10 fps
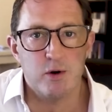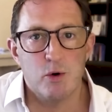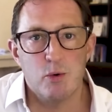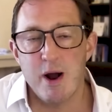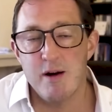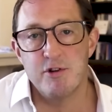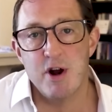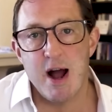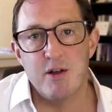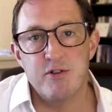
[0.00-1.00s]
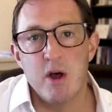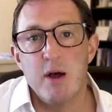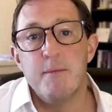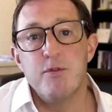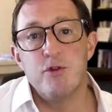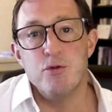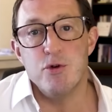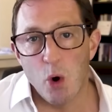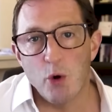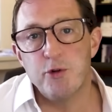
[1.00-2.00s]
or wherever else to
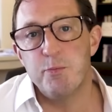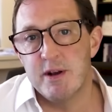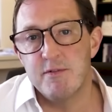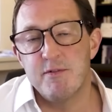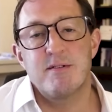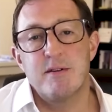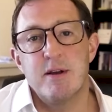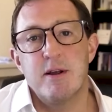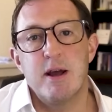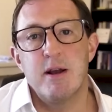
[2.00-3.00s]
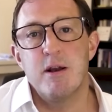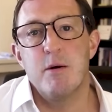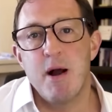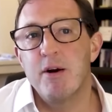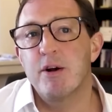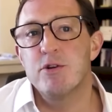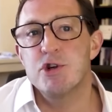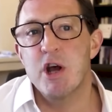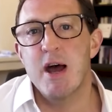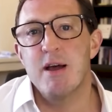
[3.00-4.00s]
not be invested in American
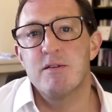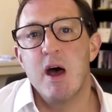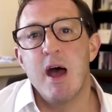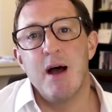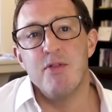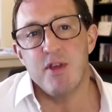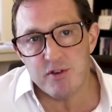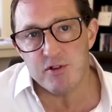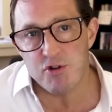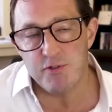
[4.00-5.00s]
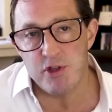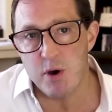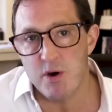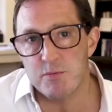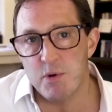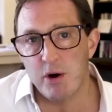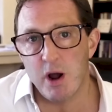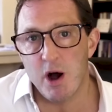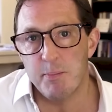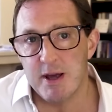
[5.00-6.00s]
shares. And this has driven the US market
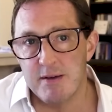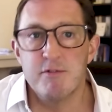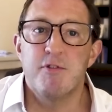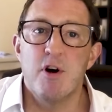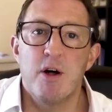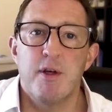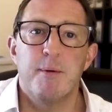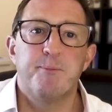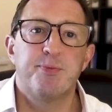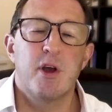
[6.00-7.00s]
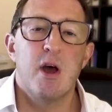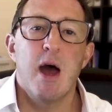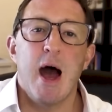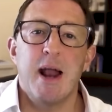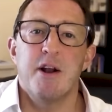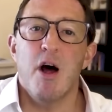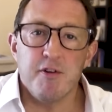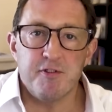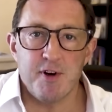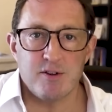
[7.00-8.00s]
up even further. And another
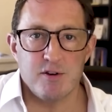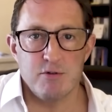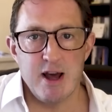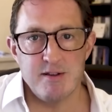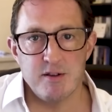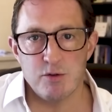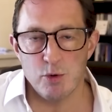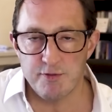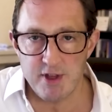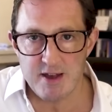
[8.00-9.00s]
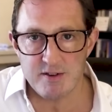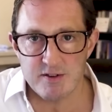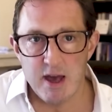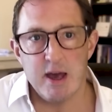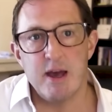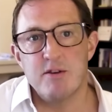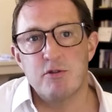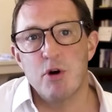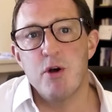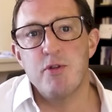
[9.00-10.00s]
factor related to all of this is
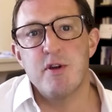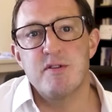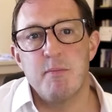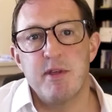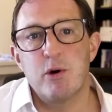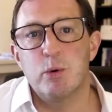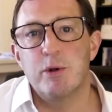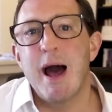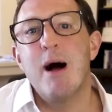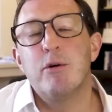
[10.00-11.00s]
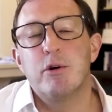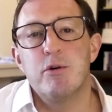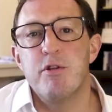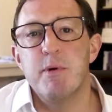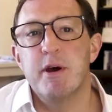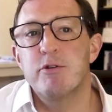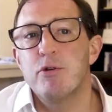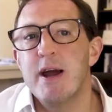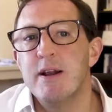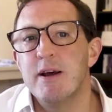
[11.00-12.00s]
growth in something called algorithmic
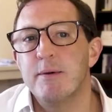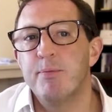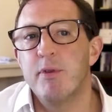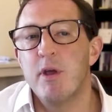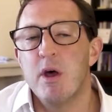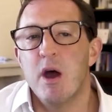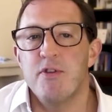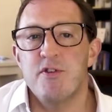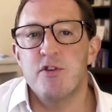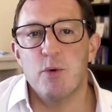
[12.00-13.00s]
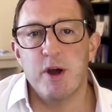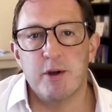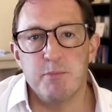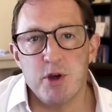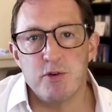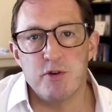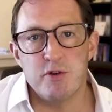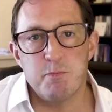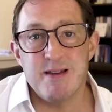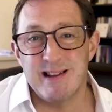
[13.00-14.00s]
trading. And this is where computers
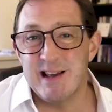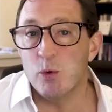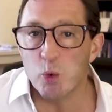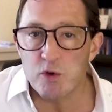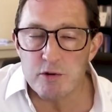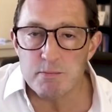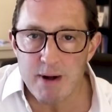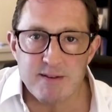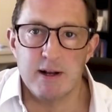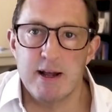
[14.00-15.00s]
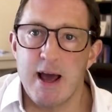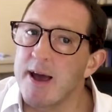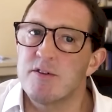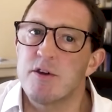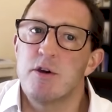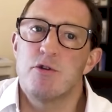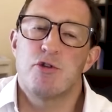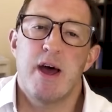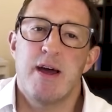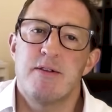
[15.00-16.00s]
basically automatically execute
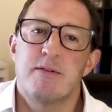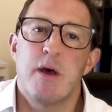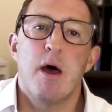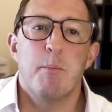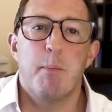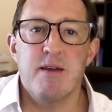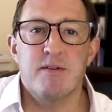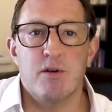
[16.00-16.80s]
trades based